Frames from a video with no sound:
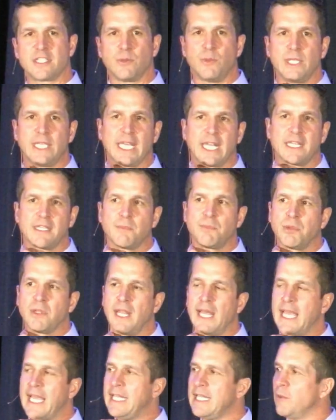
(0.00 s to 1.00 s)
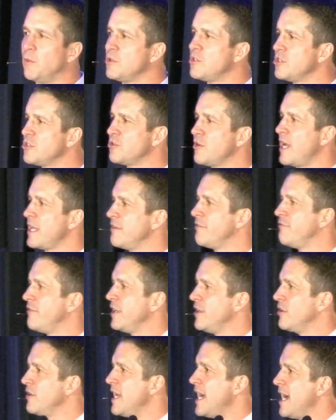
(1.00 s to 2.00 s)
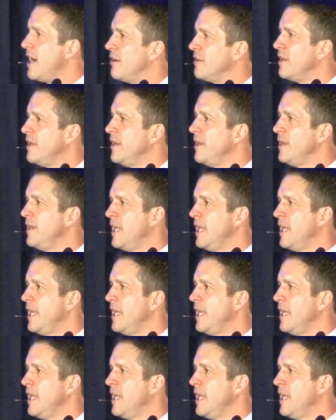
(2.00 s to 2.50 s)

and we get on the plane, and we're just trying to figure it out.